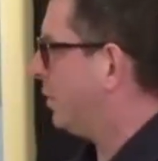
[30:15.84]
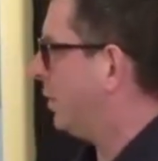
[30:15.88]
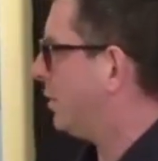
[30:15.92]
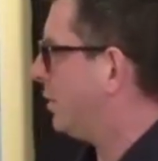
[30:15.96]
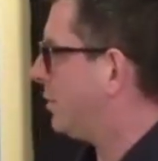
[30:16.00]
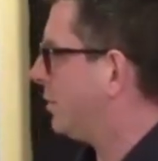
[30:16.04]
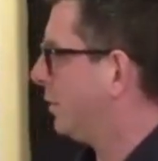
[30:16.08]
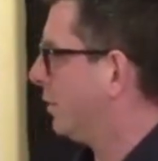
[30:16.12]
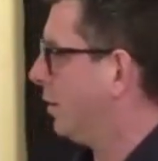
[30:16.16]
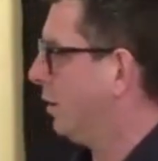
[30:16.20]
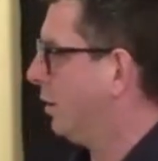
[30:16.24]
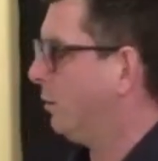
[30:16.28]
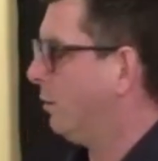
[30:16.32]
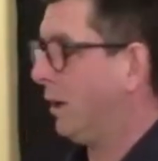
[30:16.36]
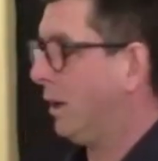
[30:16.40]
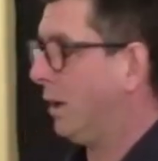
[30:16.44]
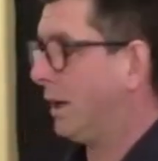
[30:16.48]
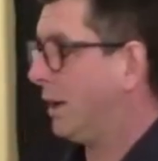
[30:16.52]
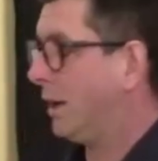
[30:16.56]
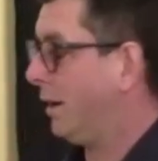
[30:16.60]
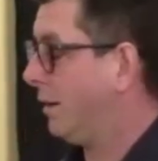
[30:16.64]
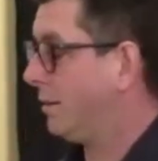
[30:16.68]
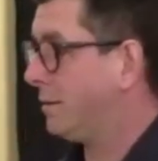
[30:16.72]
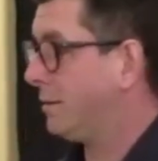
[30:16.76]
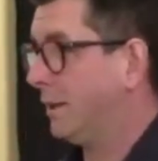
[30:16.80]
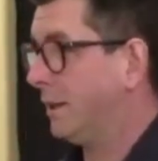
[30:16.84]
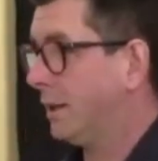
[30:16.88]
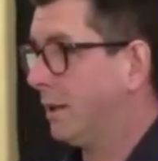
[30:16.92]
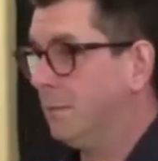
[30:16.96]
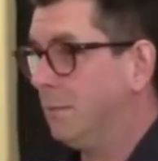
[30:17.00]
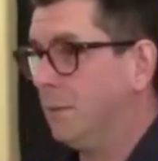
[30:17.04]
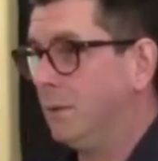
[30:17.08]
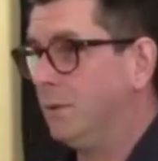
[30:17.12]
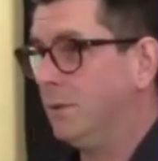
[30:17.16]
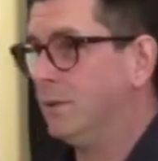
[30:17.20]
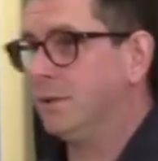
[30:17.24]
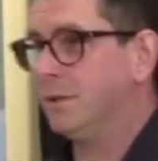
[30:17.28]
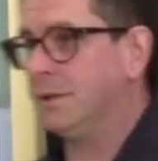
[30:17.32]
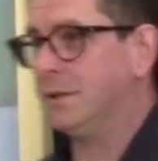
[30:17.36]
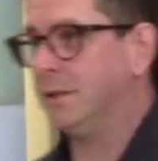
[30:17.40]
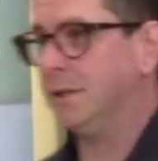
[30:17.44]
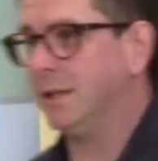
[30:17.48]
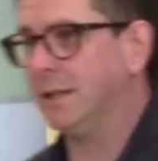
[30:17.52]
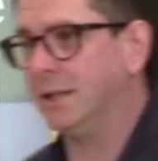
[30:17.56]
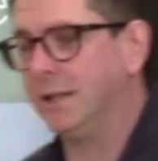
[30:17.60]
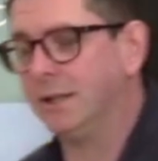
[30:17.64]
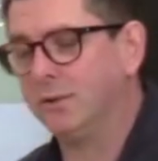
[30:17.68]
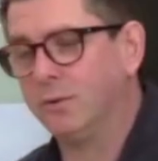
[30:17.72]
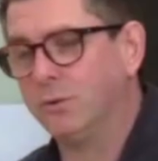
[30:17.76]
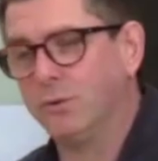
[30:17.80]
and go, I can't take communion today,
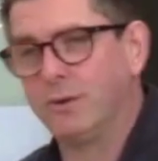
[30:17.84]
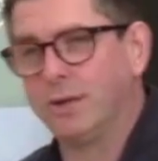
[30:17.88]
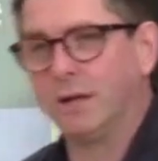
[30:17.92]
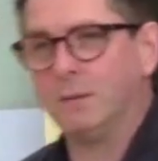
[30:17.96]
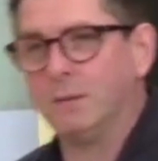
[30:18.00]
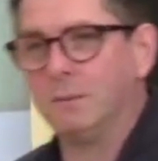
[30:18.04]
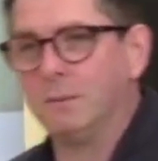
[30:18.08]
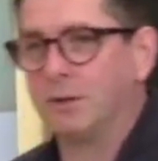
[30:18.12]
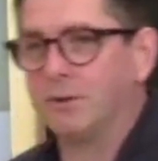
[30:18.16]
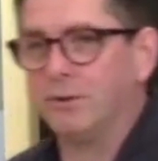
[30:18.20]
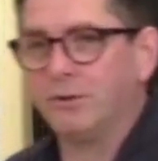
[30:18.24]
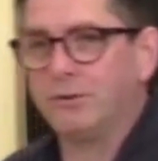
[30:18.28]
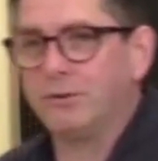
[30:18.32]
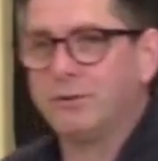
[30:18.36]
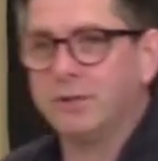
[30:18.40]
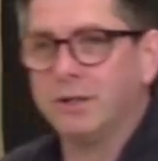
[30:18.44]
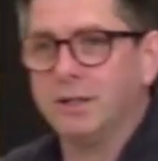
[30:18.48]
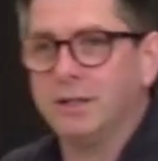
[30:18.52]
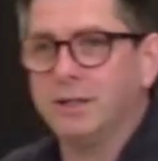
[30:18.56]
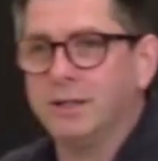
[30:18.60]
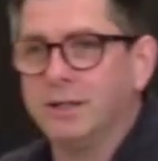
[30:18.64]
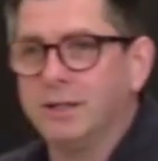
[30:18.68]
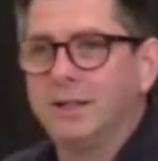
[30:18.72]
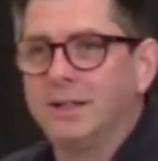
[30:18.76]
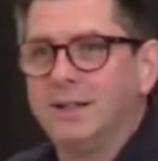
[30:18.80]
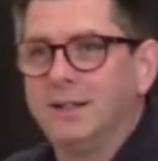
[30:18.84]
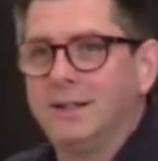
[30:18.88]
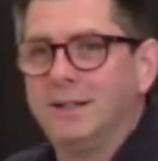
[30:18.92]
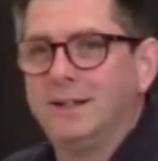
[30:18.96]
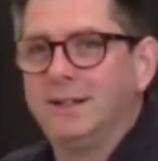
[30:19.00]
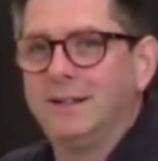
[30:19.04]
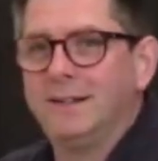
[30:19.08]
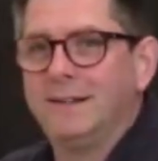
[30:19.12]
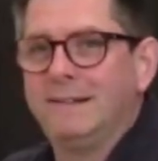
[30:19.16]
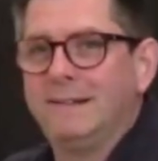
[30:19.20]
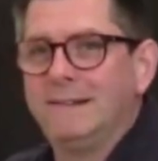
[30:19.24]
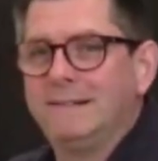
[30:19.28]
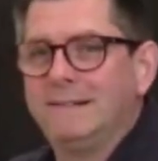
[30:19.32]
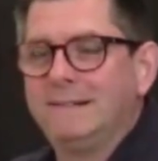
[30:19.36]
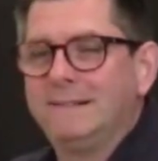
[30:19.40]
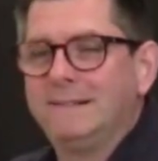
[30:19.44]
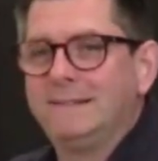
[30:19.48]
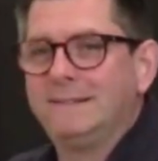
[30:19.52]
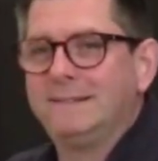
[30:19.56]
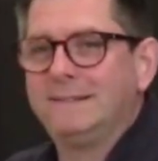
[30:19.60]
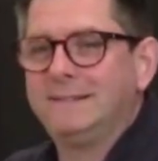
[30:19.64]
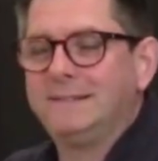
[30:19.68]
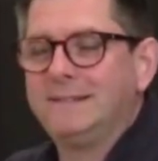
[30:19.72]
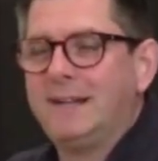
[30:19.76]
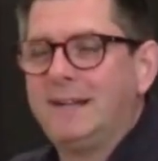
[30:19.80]
I don't think I'm a Christian.
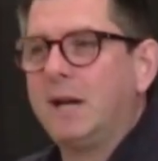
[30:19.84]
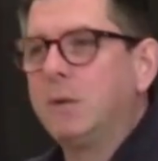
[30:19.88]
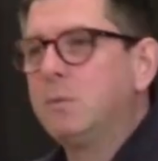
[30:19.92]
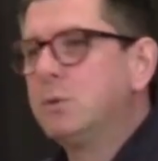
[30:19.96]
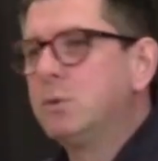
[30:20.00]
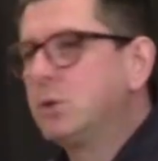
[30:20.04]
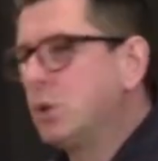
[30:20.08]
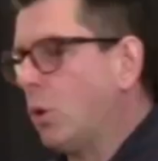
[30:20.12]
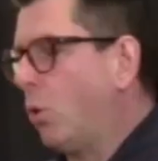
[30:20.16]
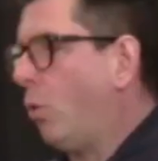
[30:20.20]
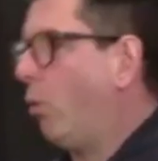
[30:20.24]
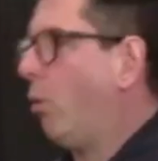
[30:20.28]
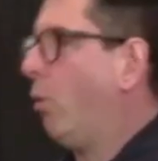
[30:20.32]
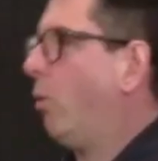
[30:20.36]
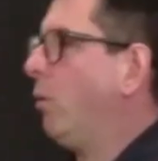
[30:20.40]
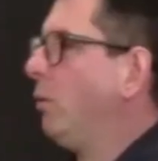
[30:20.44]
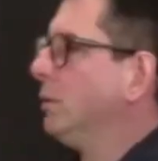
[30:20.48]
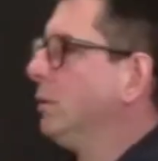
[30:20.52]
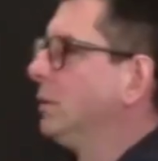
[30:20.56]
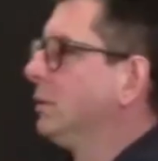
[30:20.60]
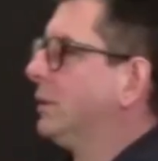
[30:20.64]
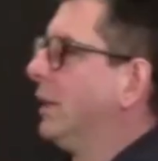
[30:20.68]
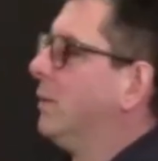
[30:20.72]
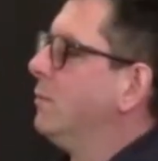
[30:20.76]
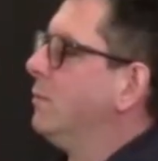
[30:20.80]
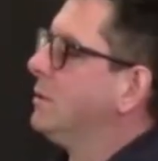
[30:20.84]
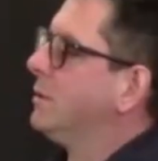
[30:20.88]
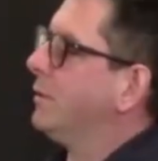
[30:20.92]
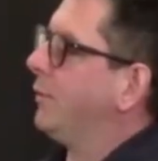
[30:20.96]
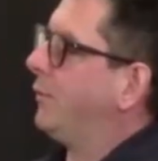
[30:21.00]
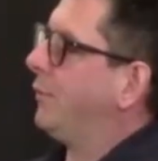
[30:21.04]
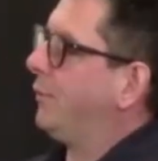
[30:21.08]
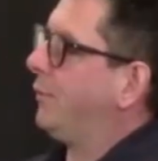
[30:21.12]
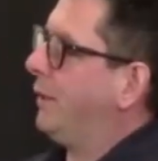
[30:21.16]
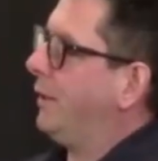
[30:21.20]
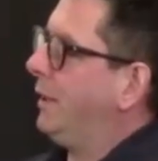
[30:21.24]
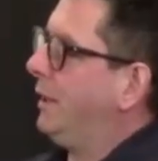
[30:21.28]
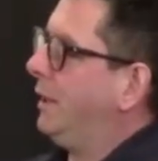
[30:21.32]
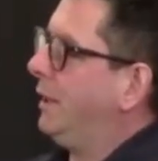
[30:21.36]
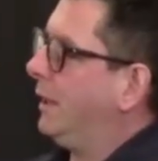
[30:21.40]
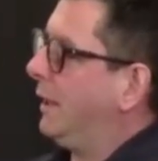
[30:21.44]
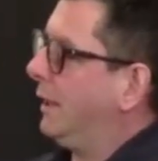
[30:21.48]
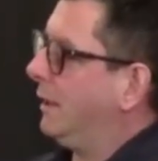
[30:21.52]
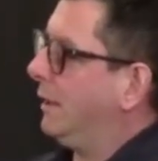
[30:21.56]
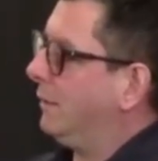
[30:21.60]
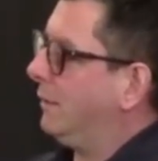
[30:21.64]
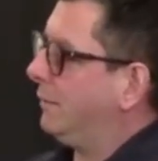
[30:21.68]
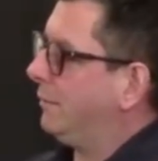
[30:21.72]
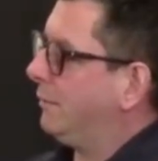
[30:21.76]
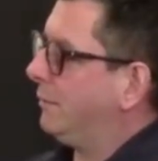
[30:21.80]
And it was all down to
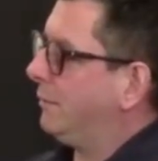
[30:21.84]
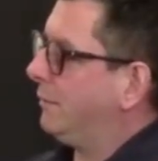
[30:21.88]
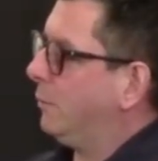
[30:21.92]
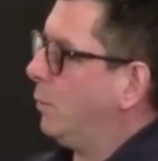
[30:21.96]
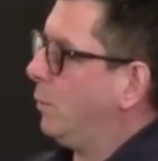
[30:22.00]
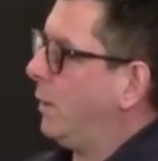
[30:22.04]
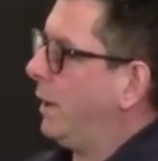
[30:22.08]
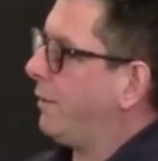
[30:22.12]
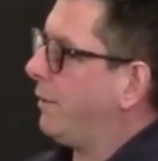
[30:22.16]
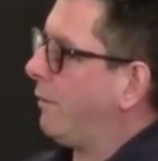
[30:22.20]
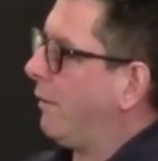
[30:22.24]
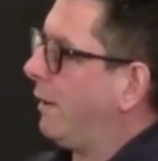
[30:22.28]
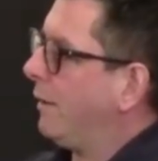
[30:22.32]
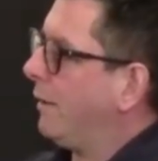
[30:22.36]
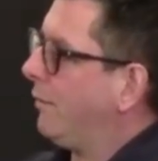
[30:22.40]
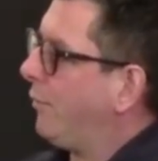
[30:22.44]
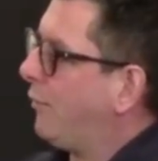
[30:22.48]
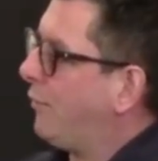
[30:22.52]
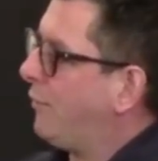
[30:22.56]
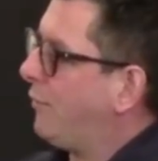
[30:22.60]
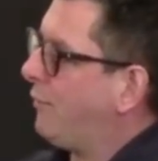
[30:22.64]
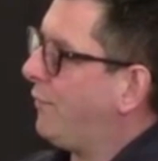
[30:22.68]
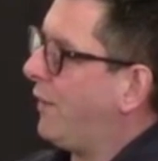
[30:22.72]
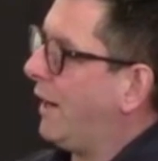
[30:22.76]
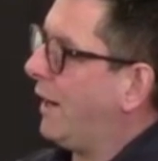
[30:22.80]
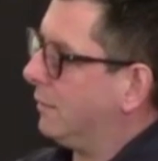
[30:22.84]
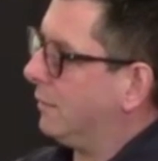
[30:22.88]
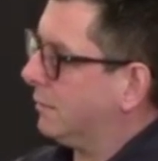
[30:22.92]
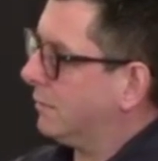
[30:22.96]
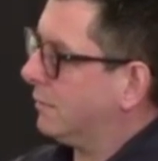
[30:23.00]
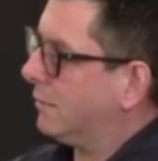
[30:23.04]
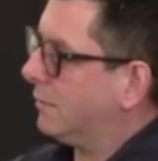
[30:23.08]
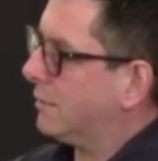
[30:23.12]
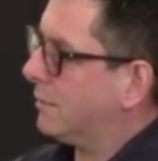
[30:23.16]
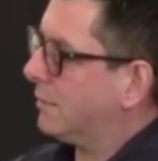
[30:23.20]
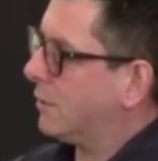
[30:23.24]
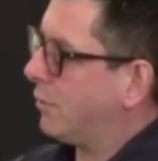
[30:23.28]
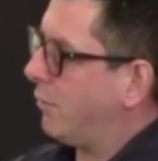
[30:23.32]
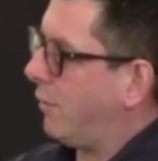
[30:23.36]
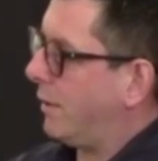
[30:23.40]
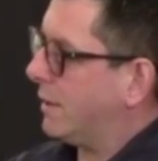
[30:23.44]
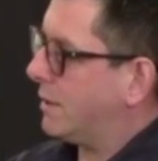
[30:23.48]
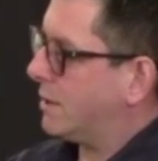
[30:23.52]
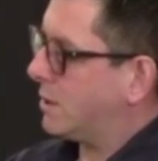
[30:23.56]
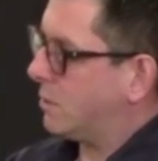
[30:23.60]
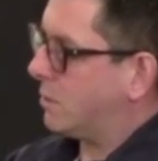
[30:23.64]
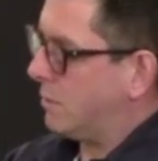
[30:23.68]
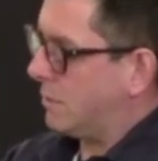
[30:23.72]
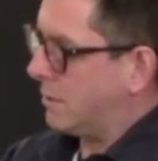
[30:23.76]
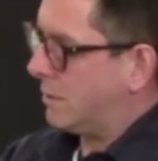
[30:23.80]
feelings, whether I felt Christ
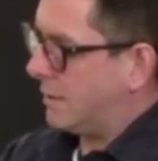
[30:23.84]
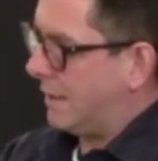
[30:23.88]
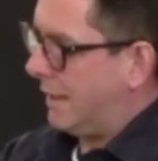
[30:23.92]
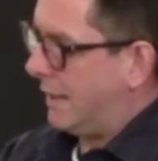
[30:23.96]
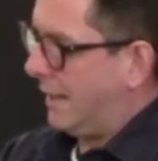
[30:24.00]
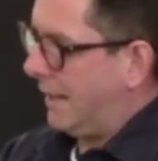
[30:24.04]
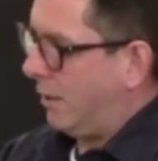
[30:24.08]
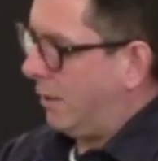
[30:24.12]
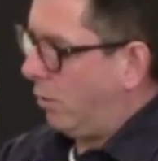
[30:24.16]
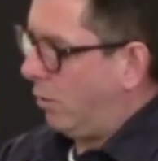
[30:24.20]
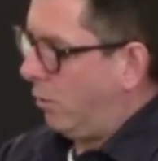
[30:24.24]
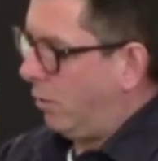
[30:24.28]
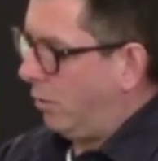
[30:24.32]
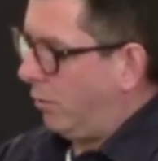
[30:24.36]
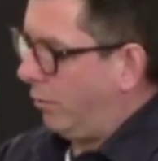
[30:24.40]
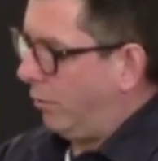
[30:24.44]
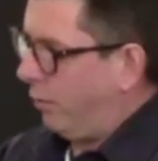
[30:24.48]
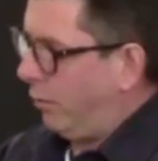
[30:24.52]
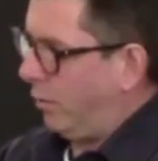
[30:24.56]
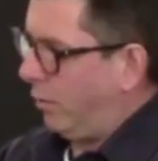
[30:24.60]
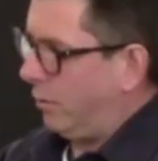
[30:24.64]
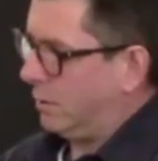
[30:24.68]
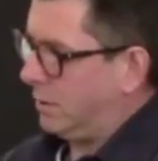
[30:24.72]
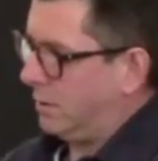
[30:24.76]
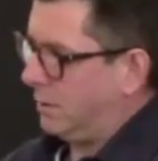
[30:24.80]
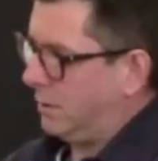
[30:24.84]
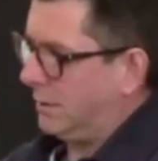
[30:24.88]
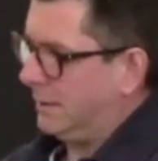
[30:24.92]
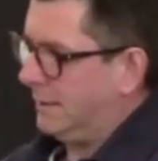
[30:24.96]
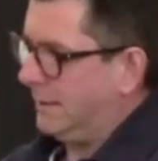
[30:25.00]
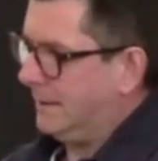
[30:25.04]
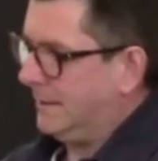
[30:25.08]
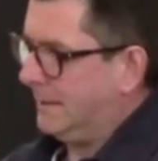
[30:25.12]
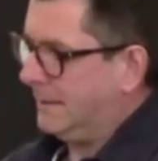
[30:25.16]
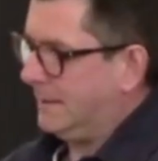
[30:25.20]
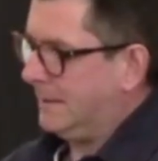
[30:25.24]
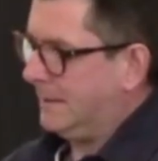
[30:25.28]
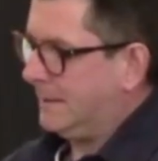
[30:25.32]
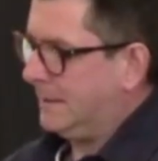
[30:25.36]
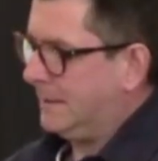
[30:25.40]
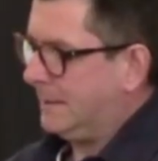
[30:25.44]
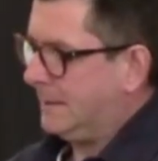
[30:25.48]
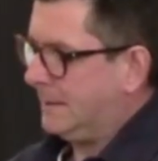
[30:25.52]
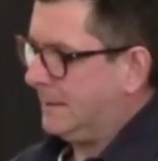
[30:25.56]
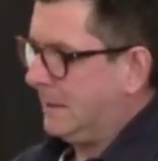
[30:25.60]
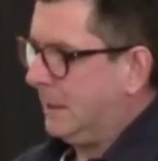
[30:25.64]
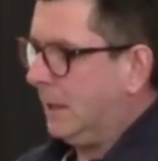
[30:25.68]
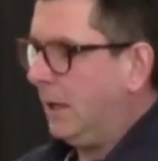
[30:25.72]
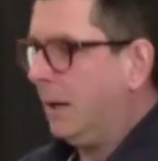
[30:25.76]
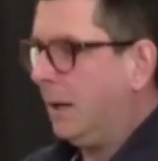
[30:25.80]
was there or not.
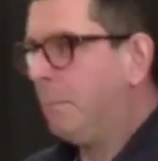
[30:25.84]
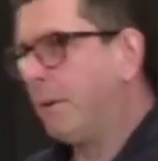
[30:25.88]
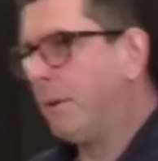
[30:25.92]
But our